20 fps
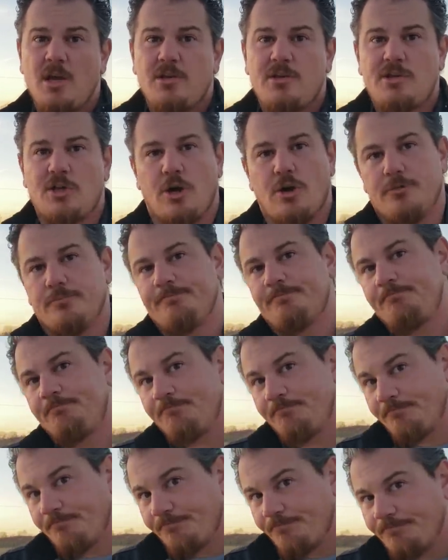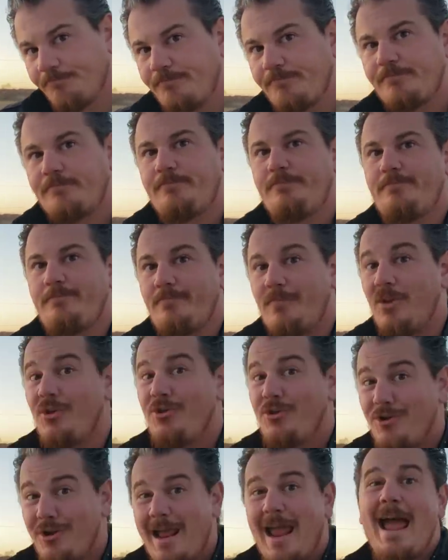So
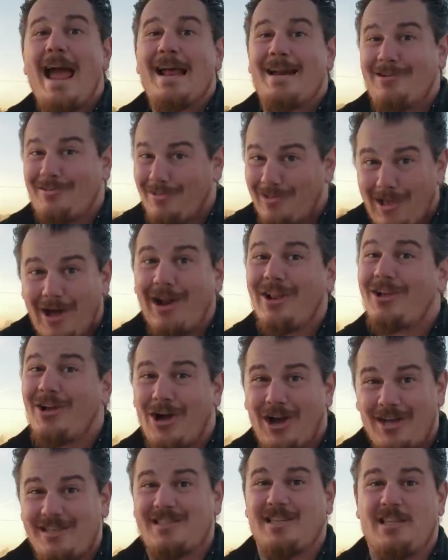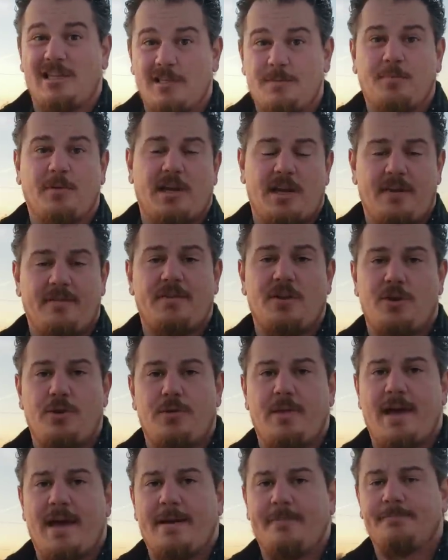you're gonna add a lot of cost to this plane if you
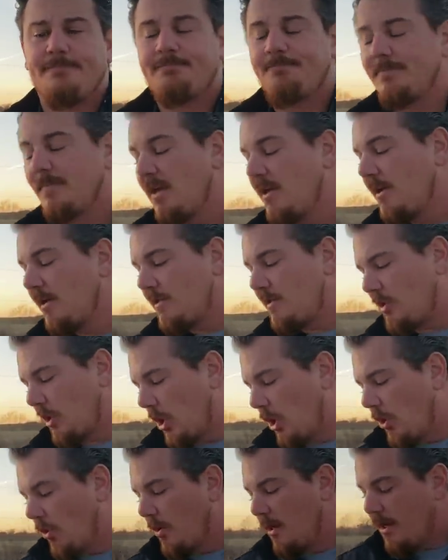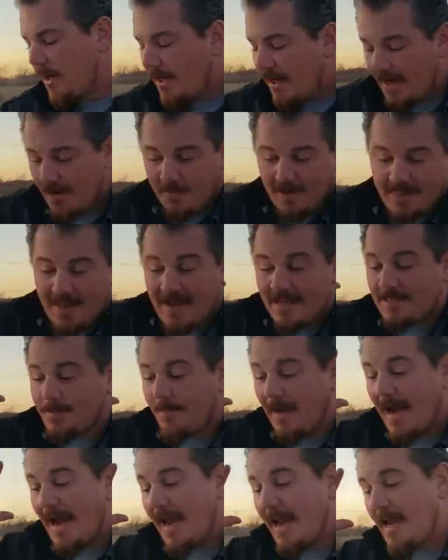do that. Yeah. So anyway, that's
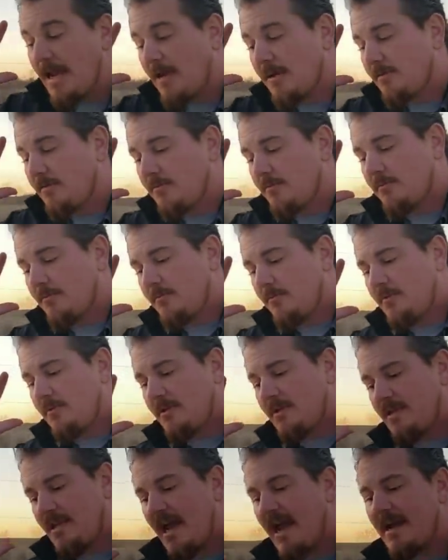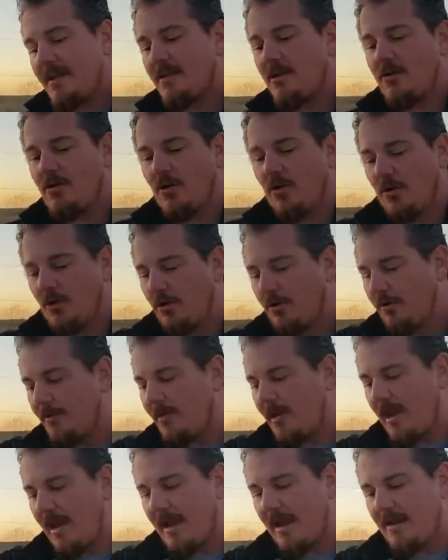my technical
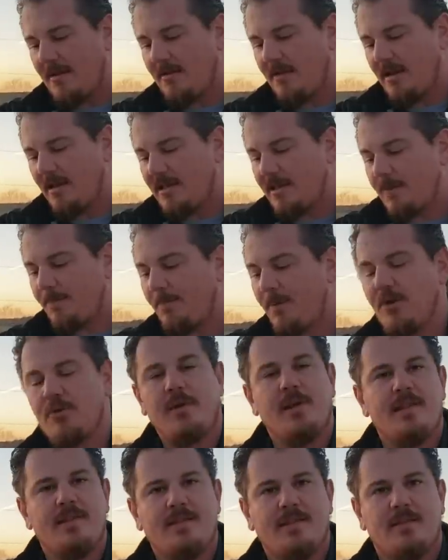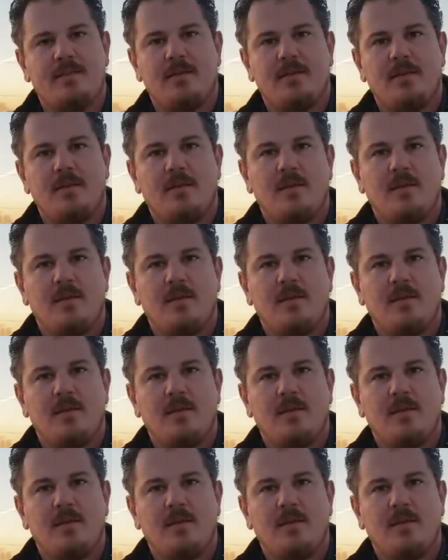and experience